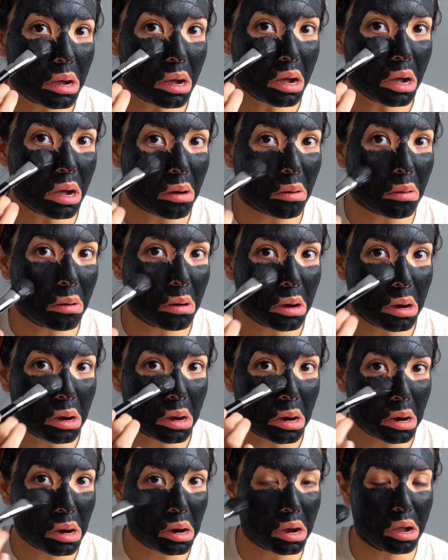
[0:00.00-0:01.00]
Oh,
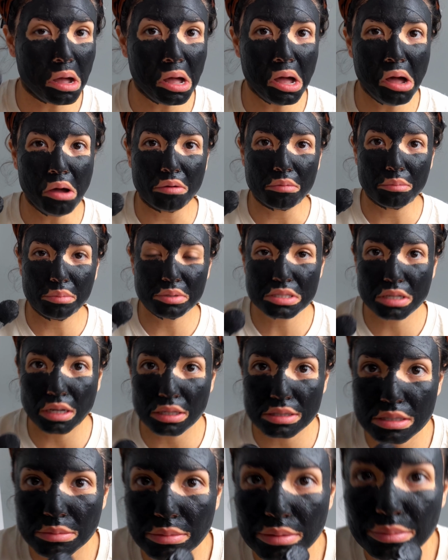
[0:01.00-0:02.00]
almost
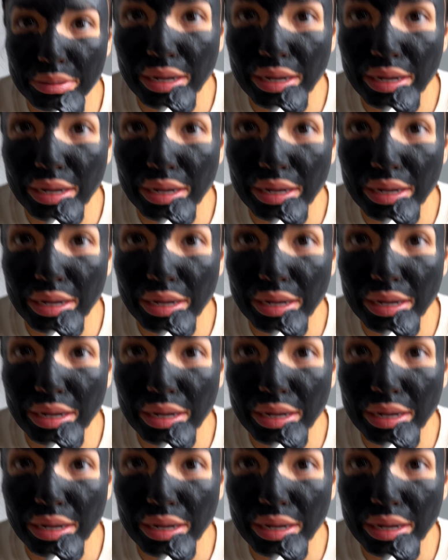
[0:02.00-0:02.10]
got some in